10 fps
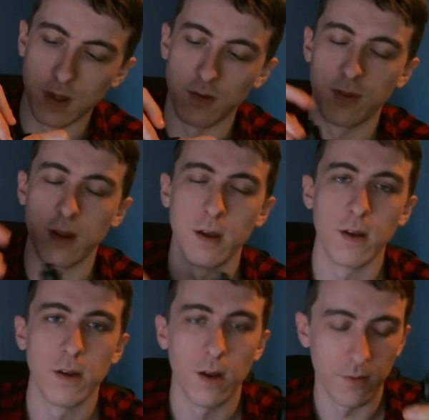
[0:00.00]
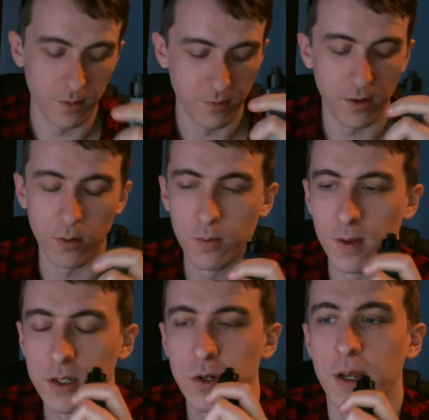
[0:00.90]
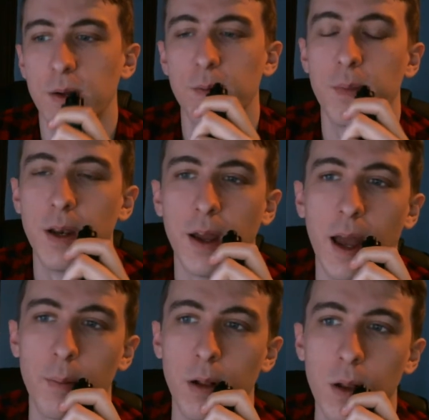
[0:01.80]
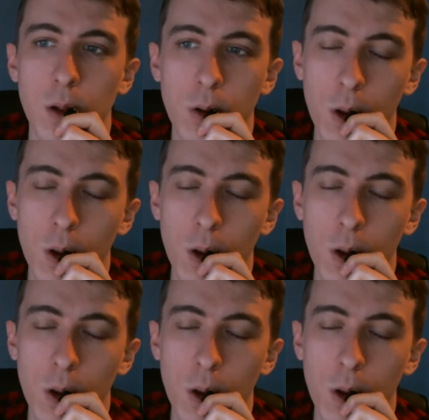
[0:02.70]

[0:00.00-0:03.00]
of the few. Let's try out Midnight Apple.